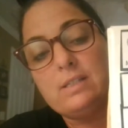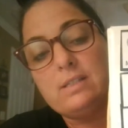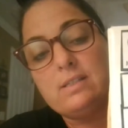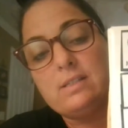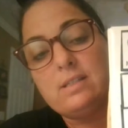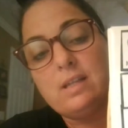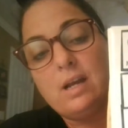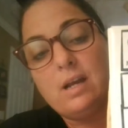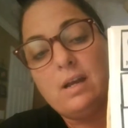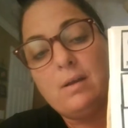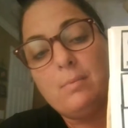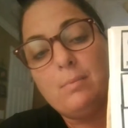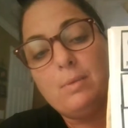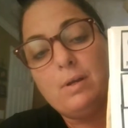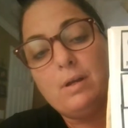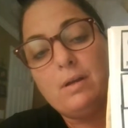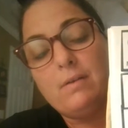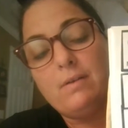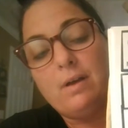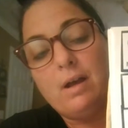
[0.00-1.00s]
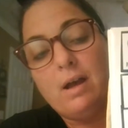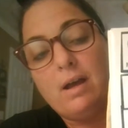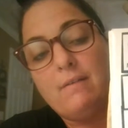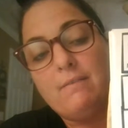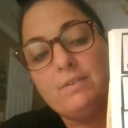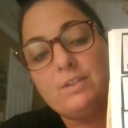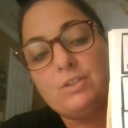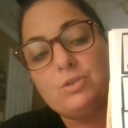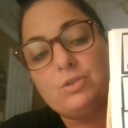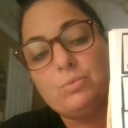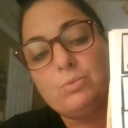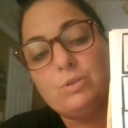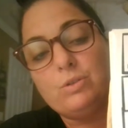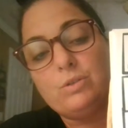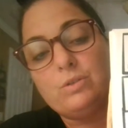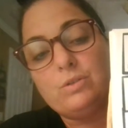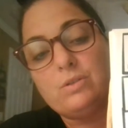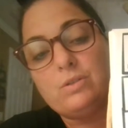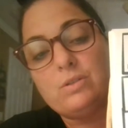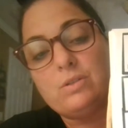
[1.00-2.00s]
some
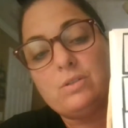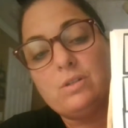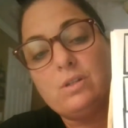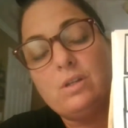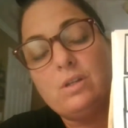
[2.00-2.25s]
visuals,